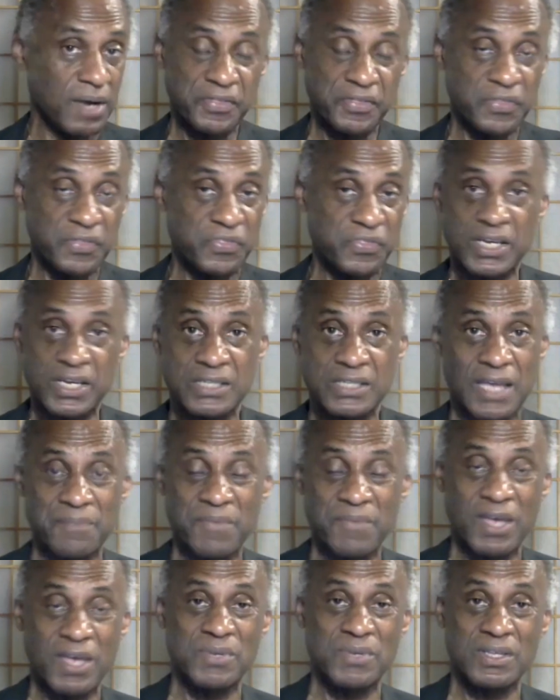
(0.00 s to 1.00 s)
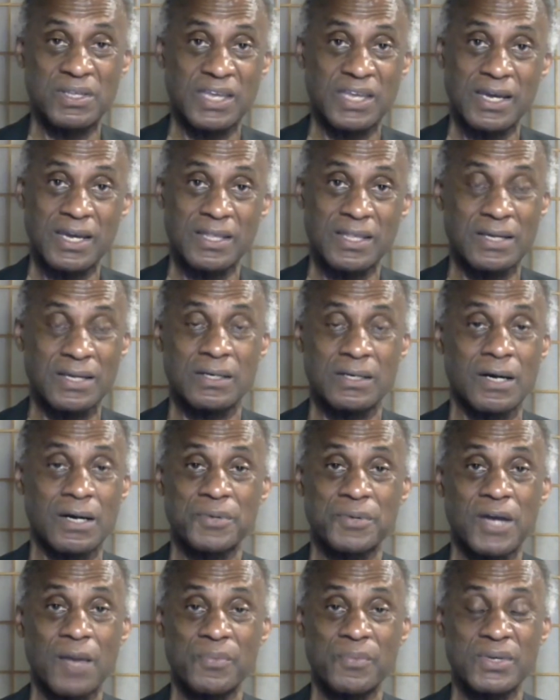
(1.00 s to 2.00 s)
other things that may be there that are
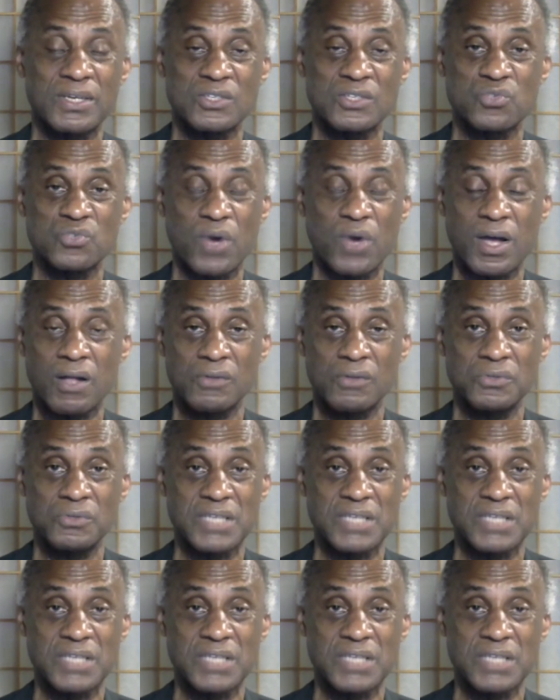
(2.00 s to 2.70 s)
upcoming as well,